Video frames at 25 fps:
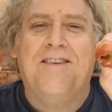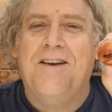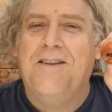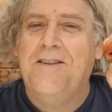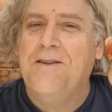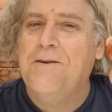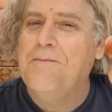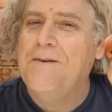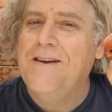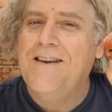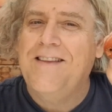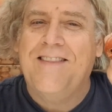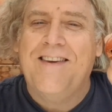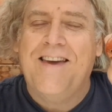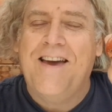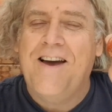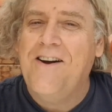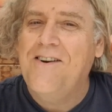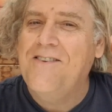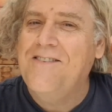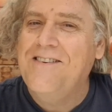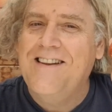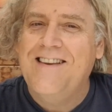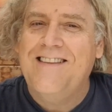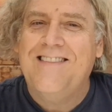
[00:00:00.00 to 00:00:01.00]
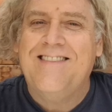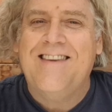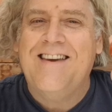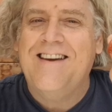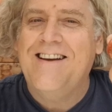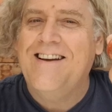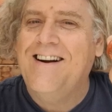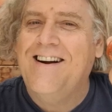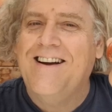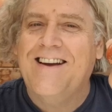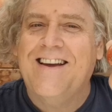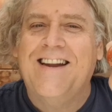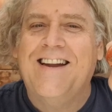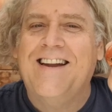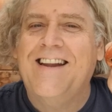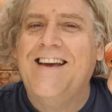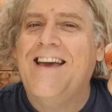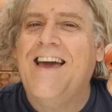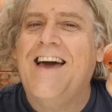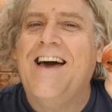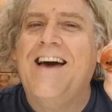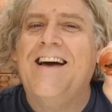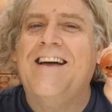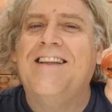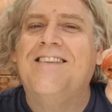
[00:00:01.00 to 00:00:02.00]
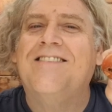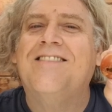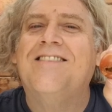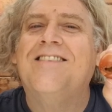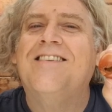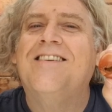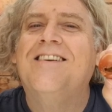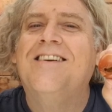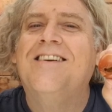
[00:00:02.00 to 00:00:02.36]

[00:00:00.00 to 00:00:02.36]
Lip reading: going to be the only thing I'm going to get.